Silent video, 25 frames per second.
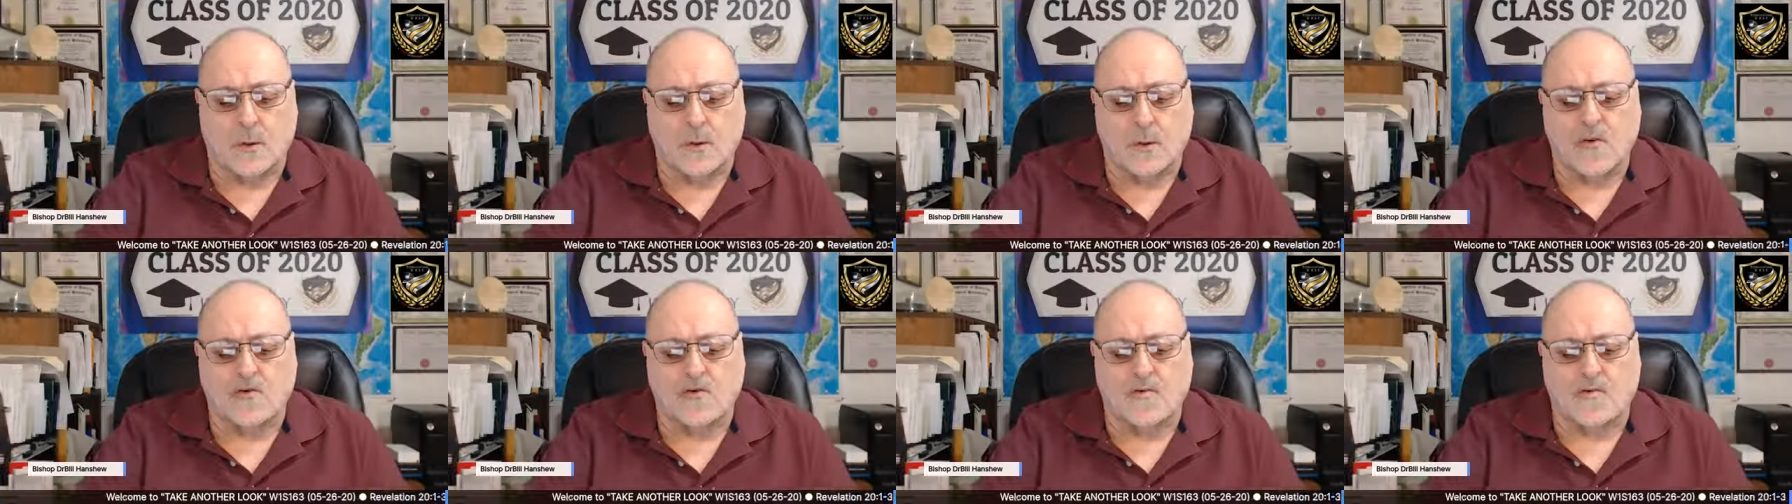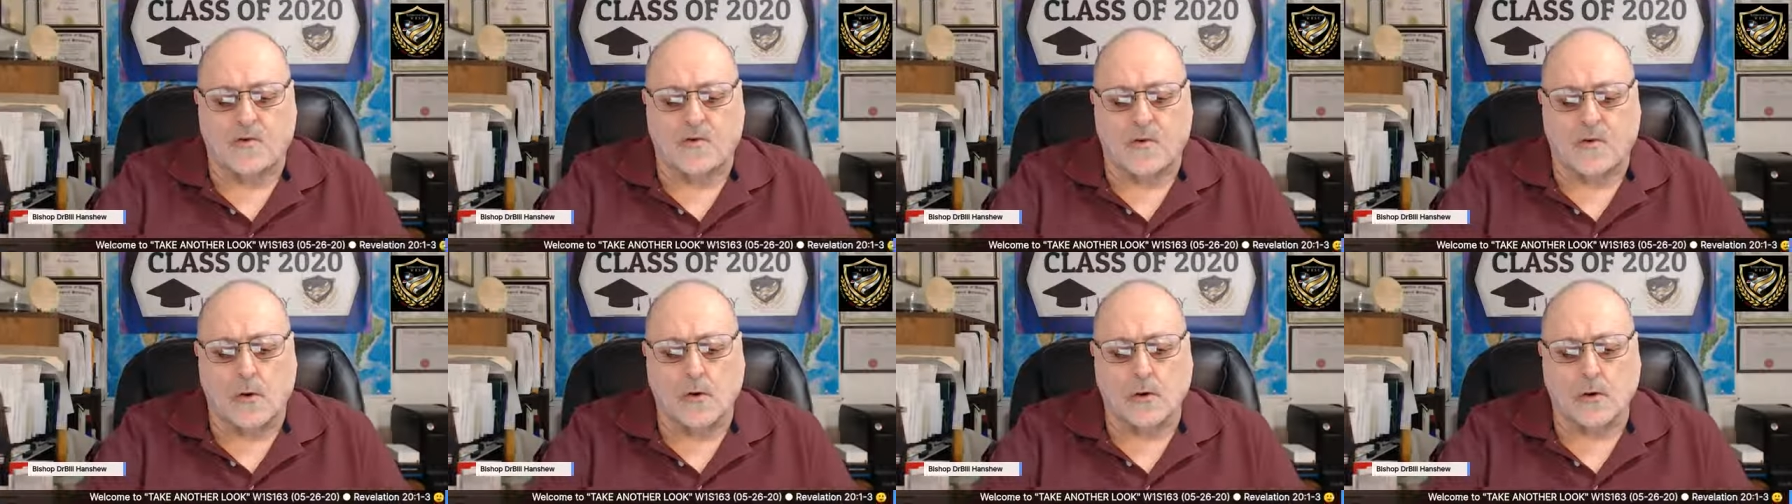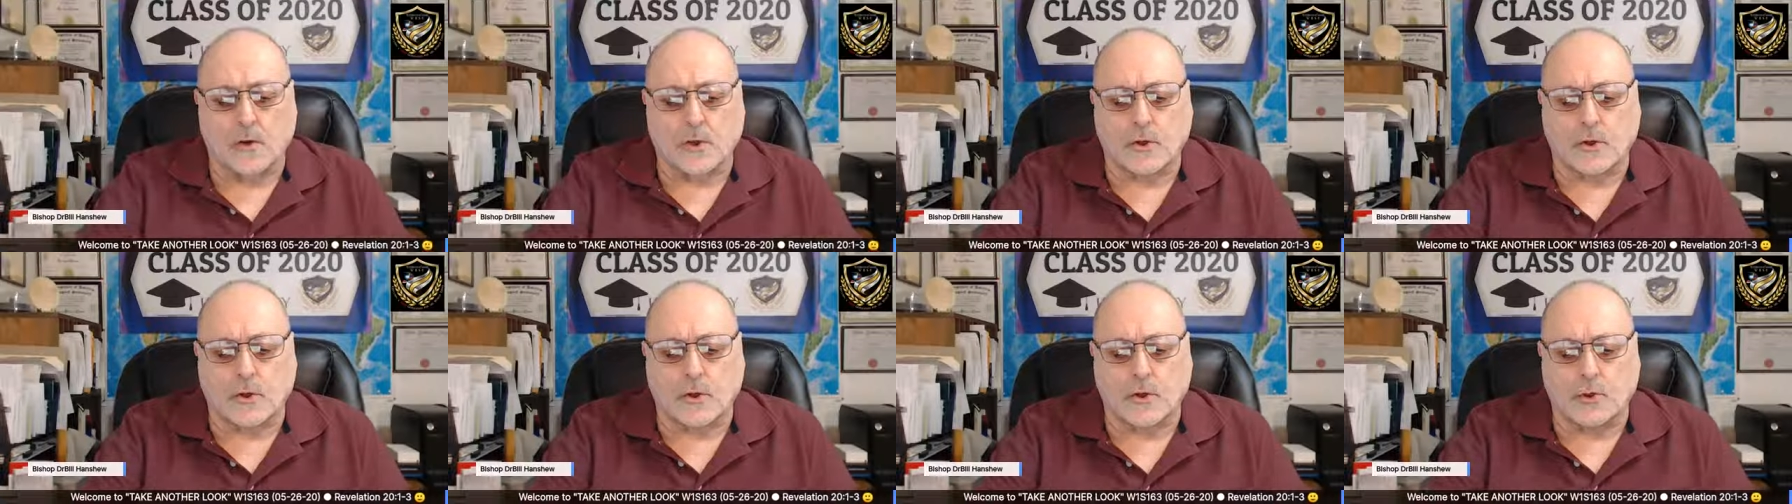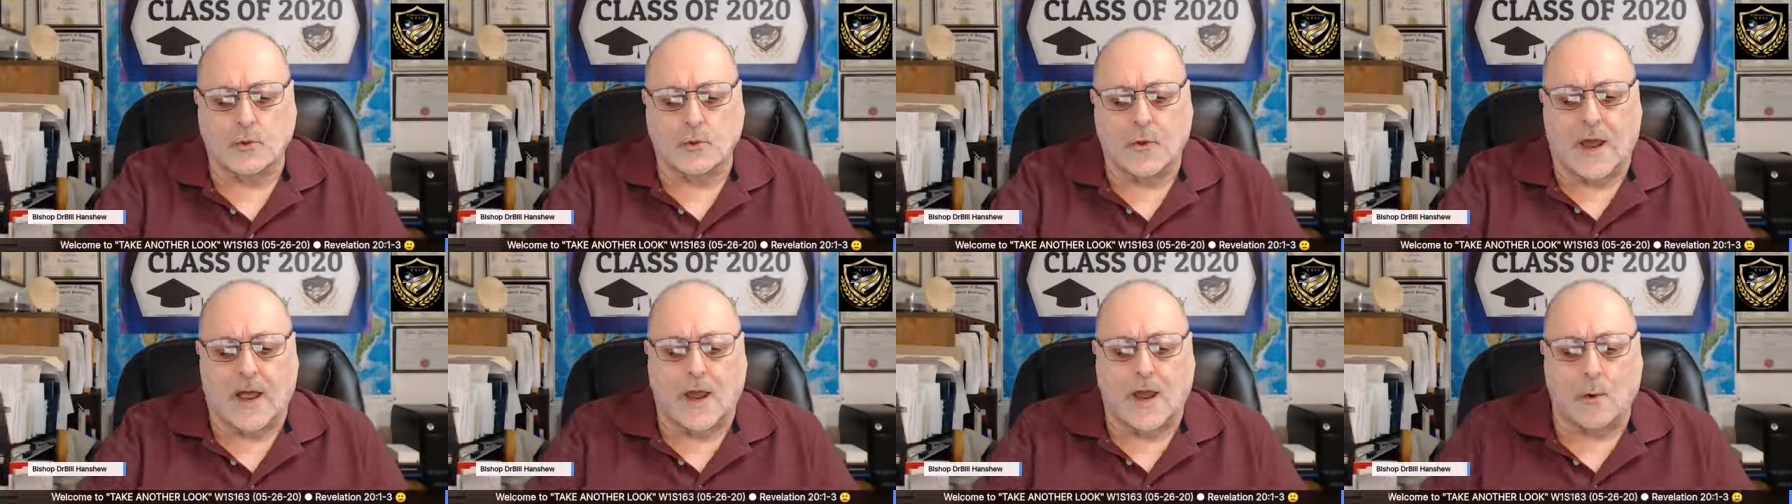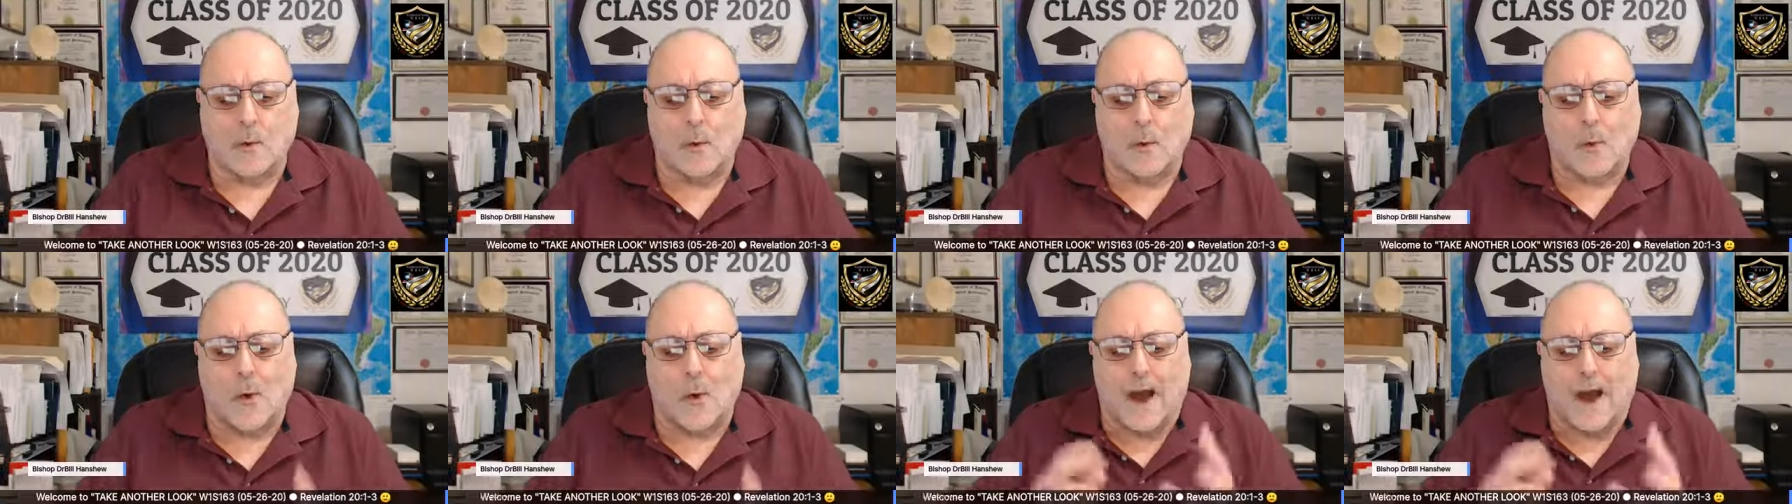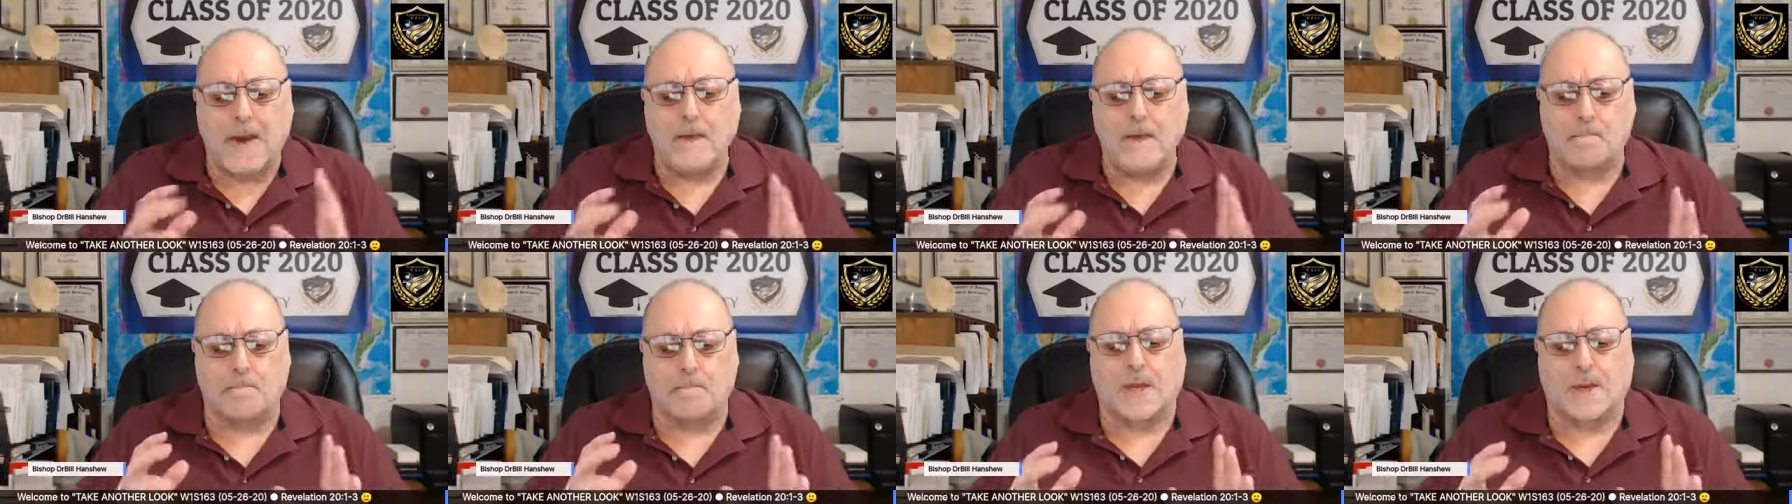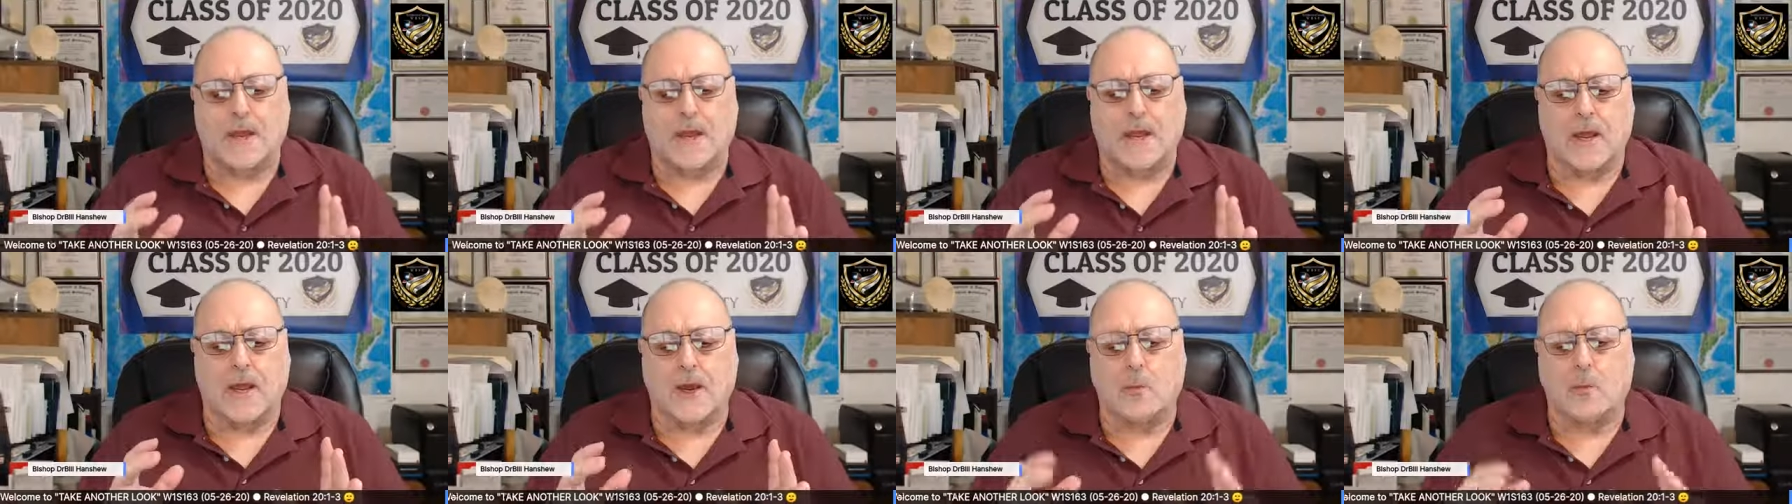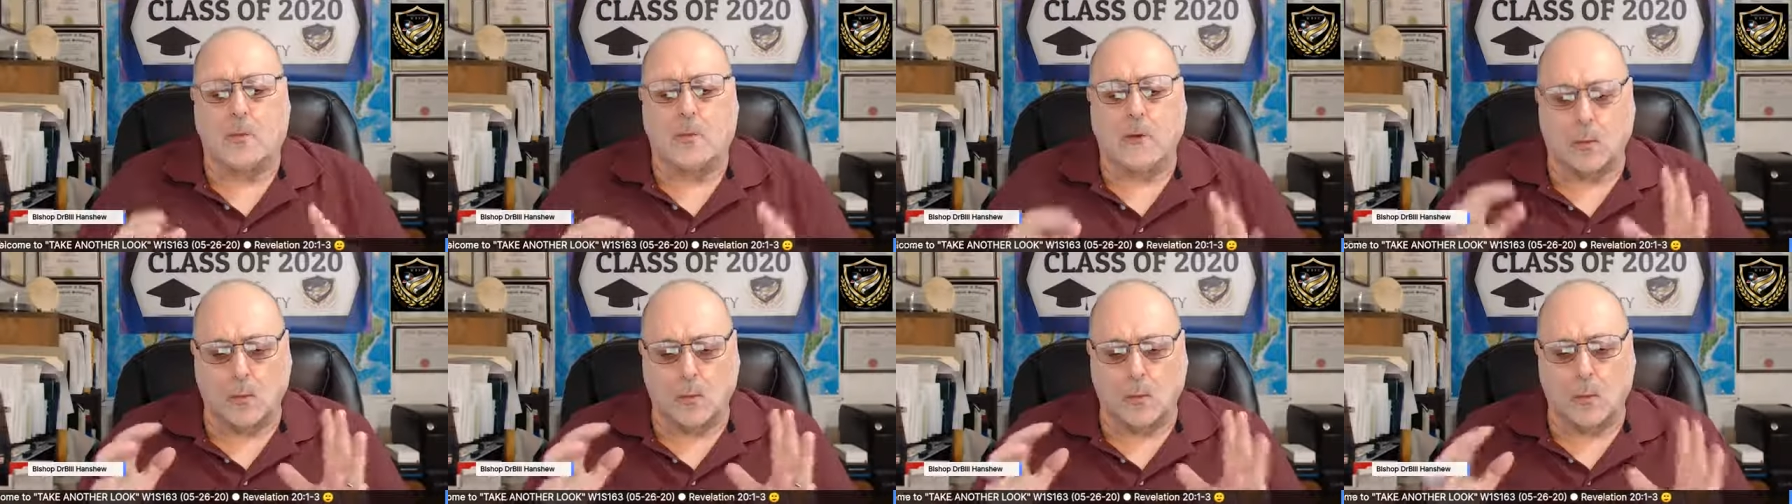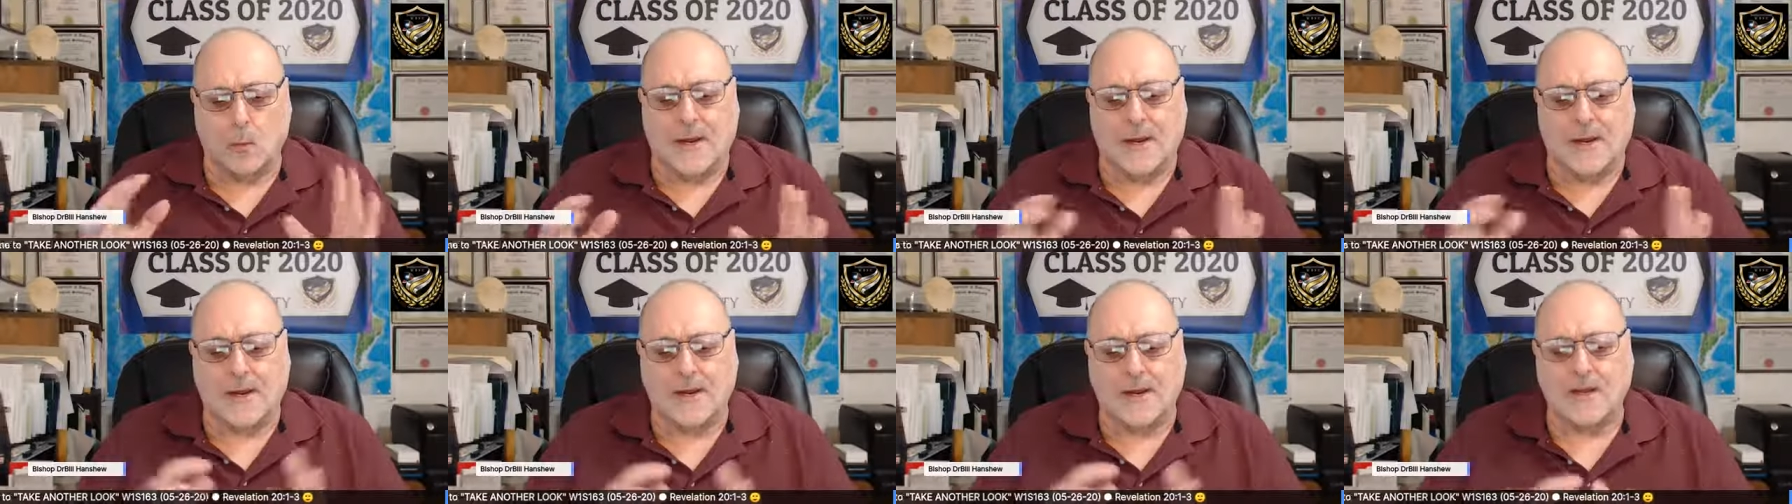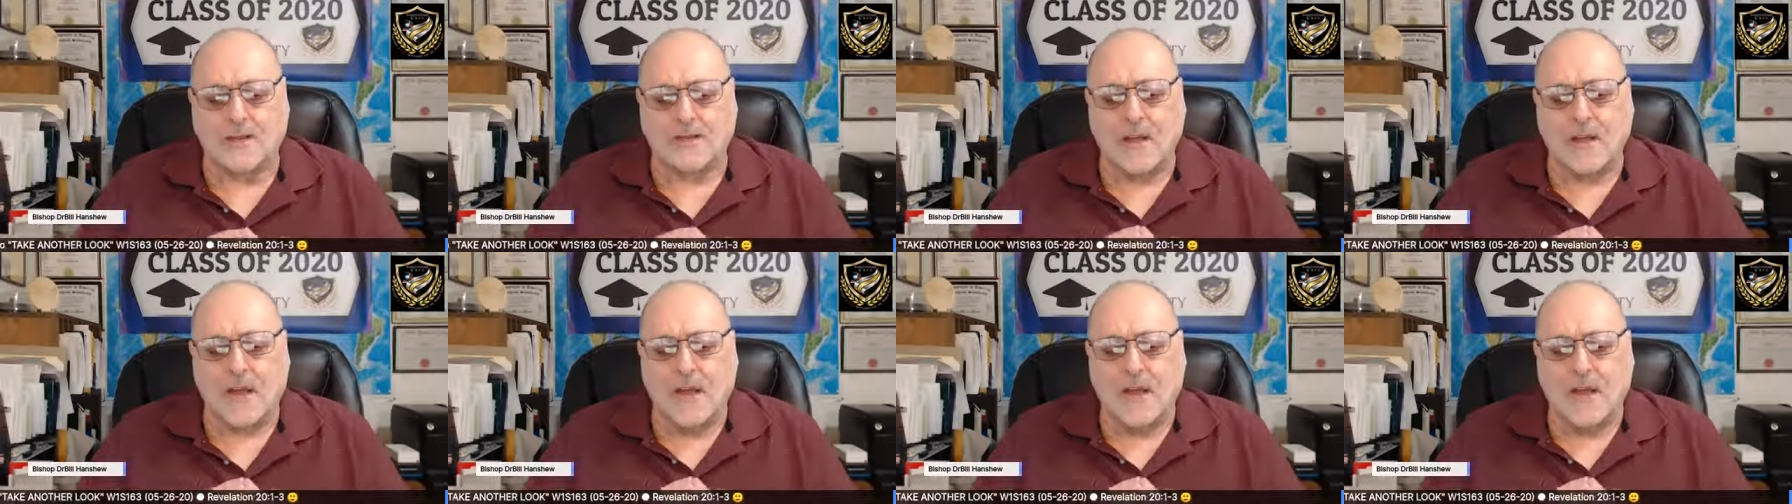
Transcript: refer to a white being with wings